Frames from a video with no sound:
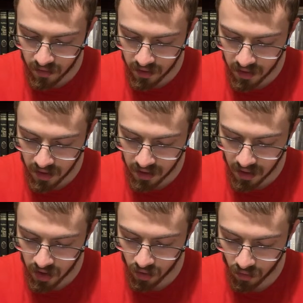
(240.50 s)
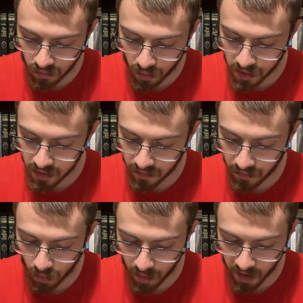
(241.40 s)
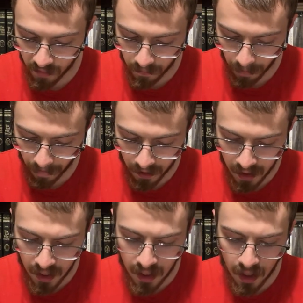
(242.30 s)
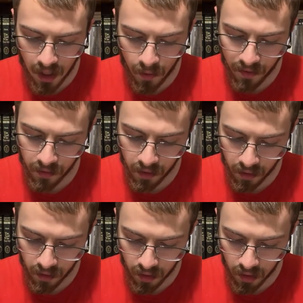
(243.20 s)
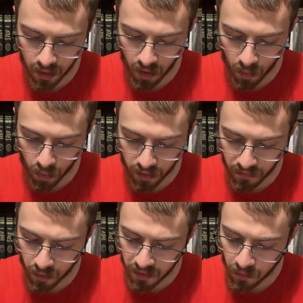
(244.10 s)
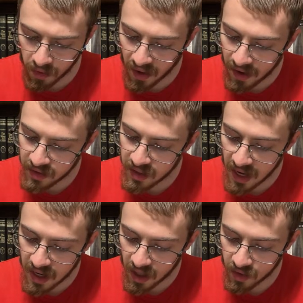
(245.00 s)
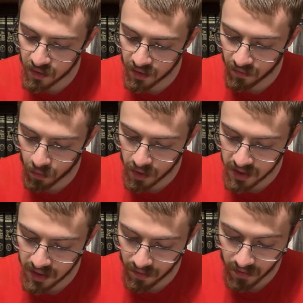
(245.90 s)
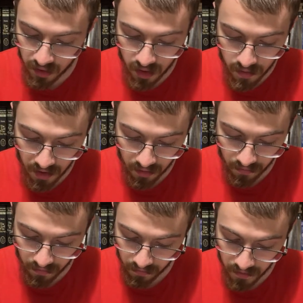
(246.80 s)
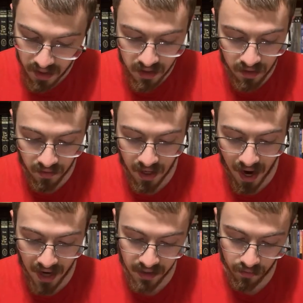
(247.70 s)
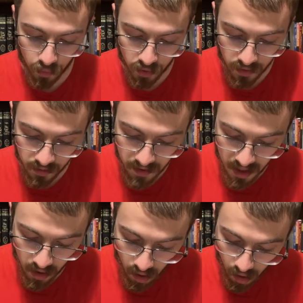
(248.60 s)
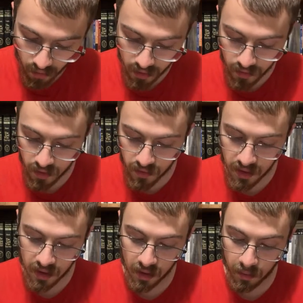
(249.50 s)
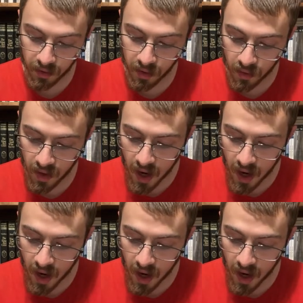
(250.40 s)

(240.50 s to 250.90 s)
the ascensional force of the former. However, were the 44,847 cubic feet of gas of which we speak all introduced into the balloon,